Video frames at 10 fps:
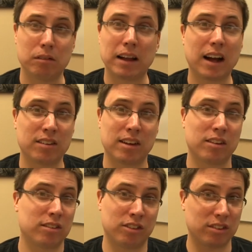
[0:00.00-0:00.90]
like I said
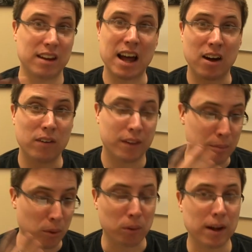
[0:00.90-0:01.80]
just now, the
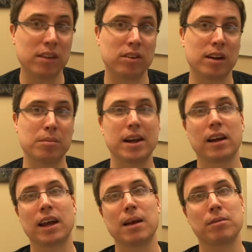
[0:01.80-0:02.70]
more ways you can make
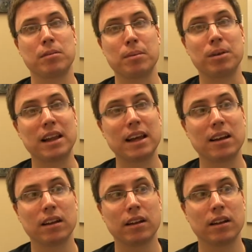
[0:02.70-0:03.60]
a game be
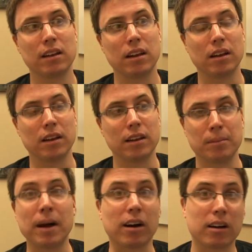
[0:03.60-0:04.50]
played, the
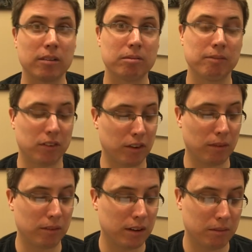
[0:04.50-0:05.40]
better.
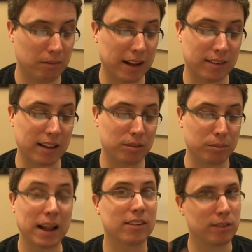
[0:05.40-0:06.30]
So
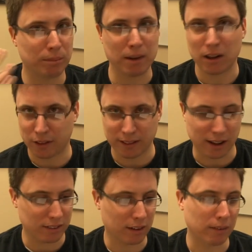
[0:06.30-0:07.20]
that's my only
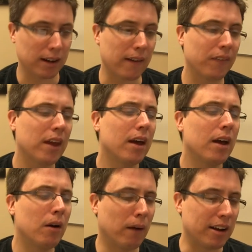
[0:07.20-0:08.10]
thoughts on it right now.
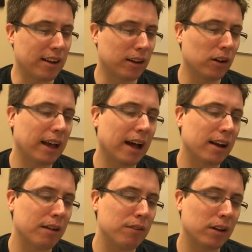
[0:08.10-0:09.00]
When I take a look at
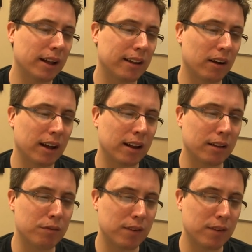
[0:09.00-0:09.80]
it, I feel like they're getting the